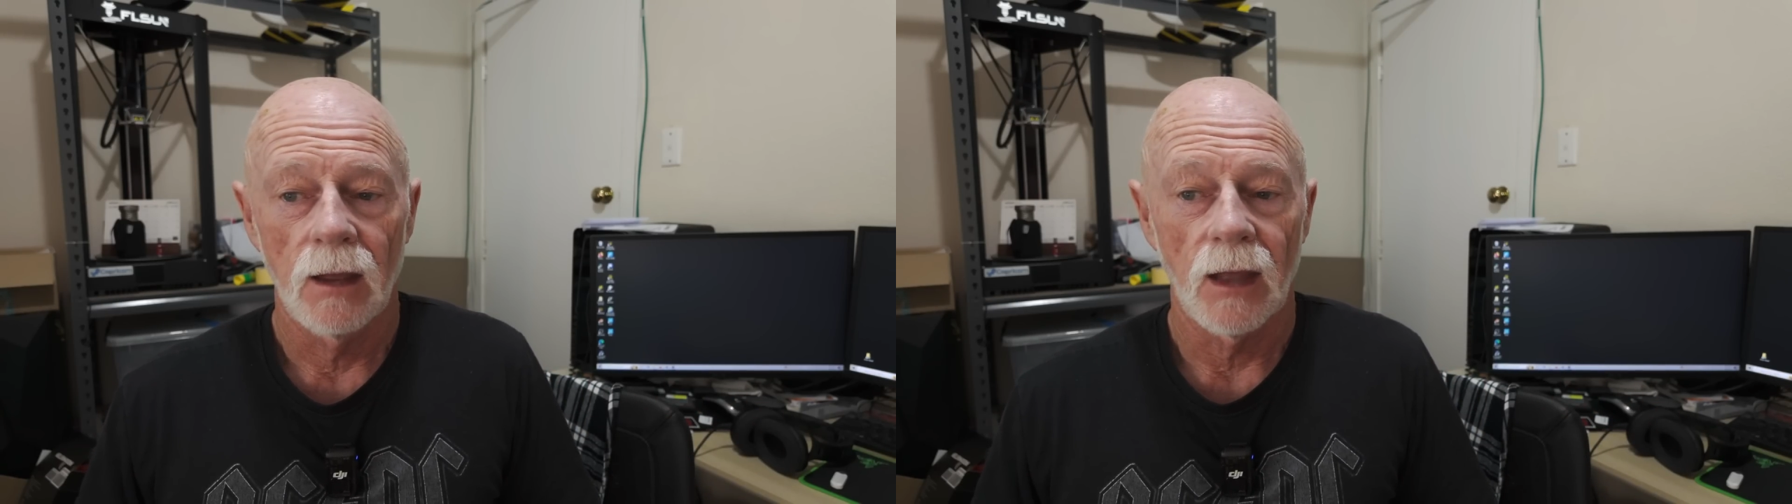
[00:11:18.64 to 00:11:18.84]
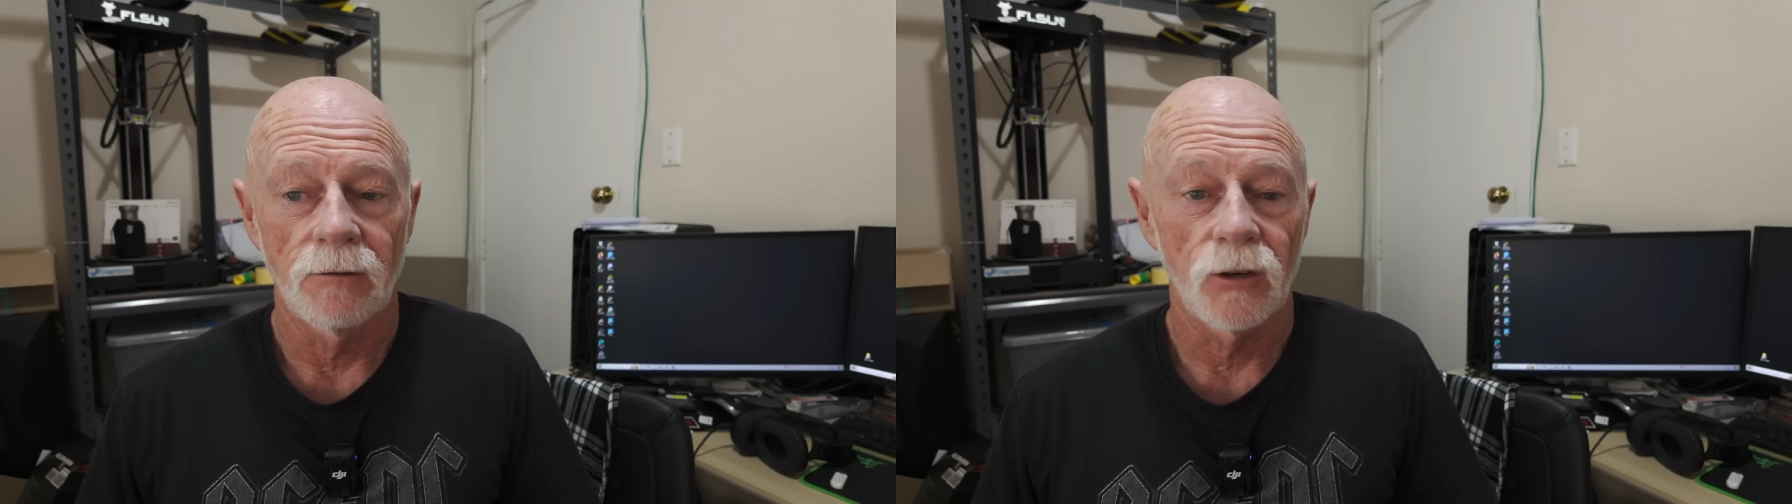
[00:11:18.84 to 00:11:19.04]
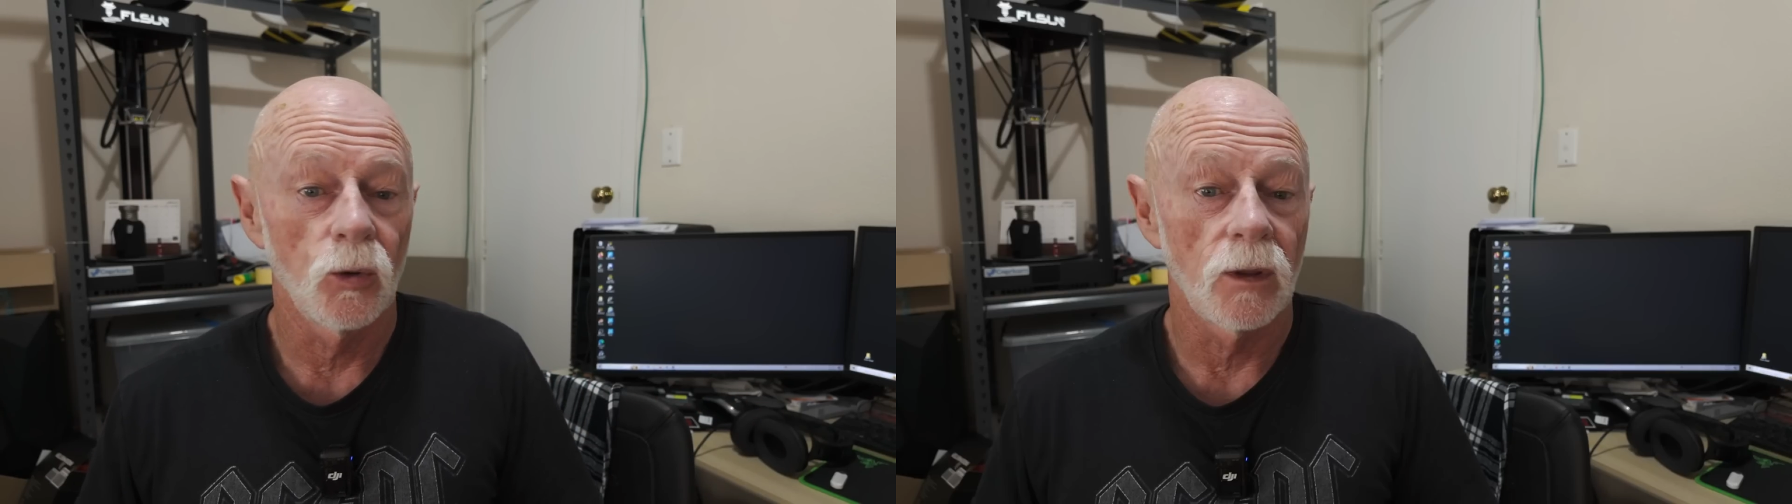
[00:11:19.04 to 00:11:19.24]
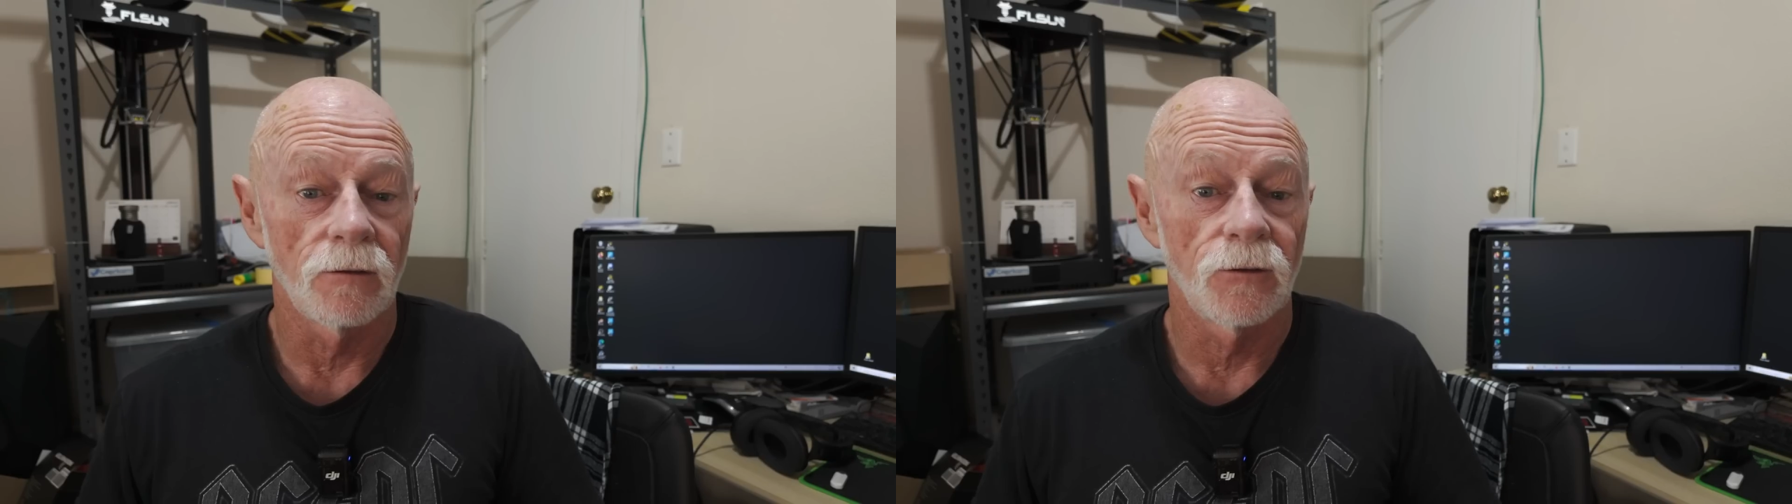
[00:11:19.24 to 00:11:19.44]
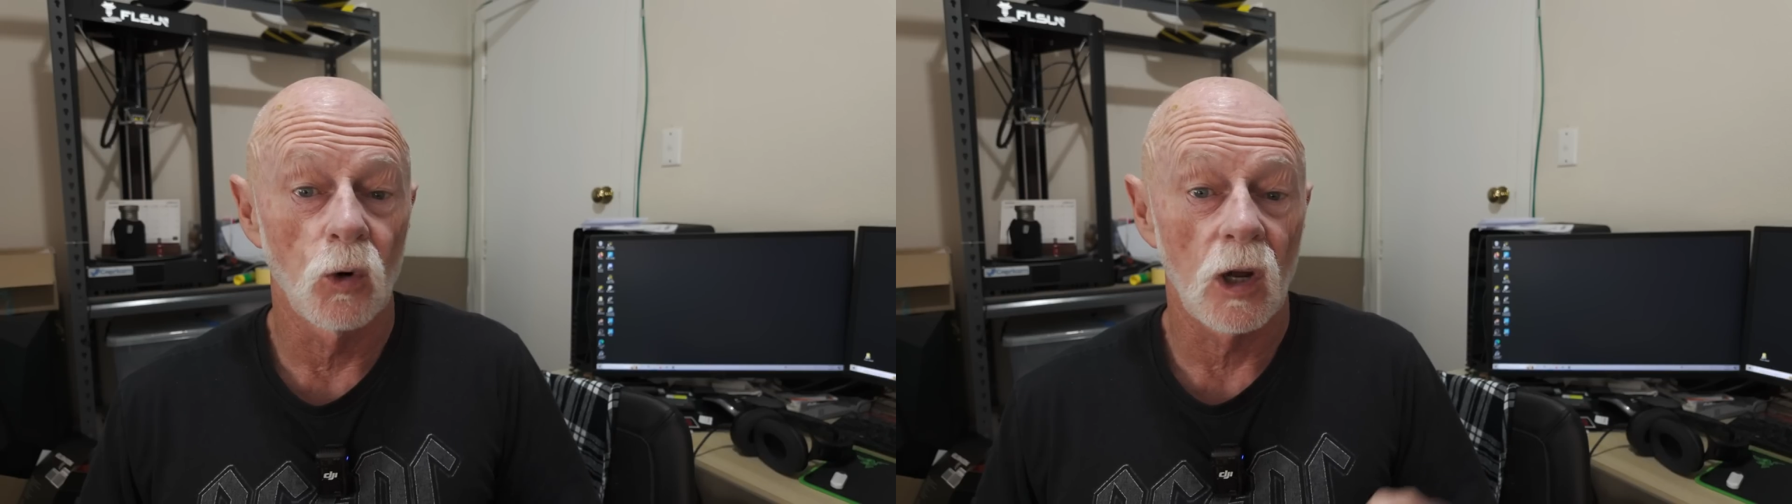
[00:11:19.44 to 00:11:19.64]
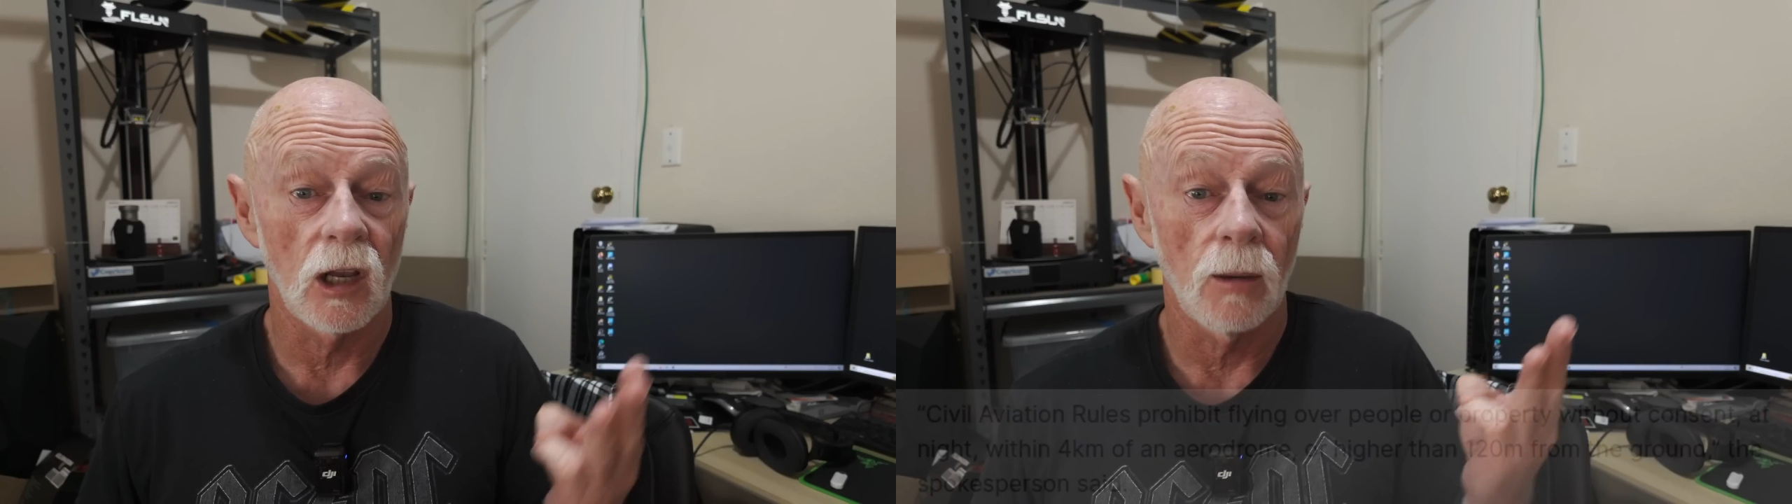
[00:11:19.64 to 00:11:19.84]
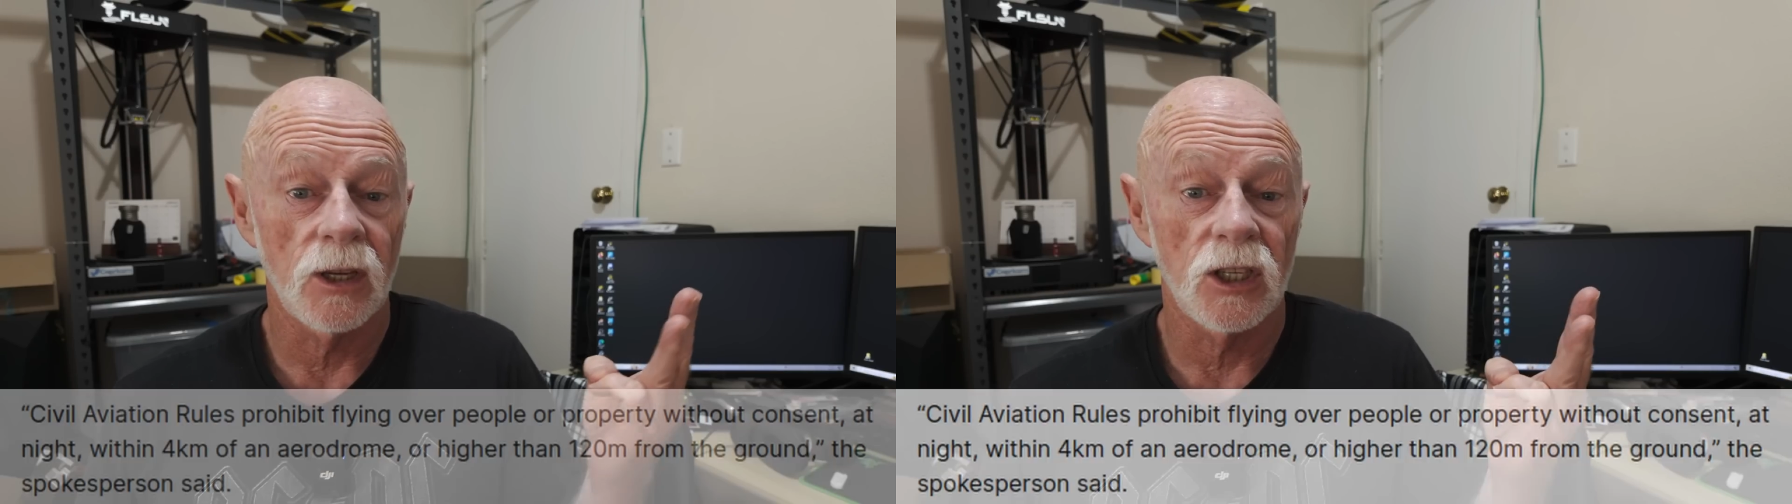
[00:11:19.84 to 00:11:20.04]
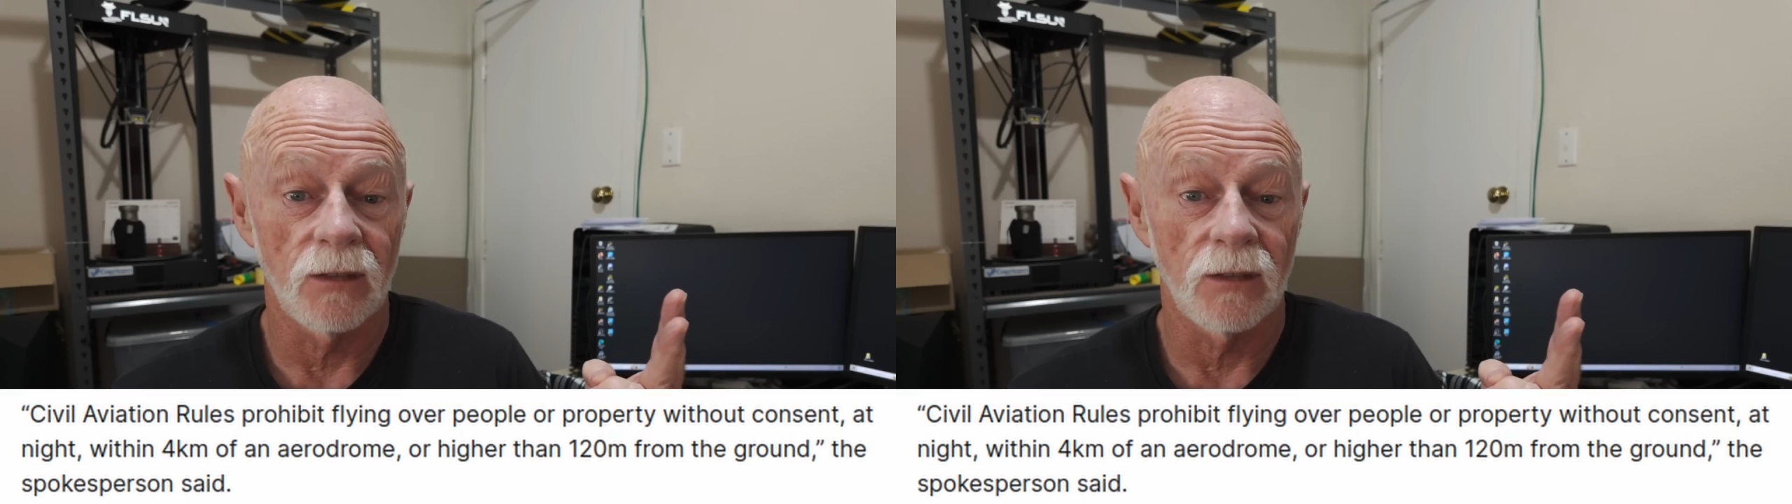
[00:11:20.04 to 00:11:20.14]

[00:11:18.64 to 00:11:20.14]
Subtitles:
they flew within 4 kilometres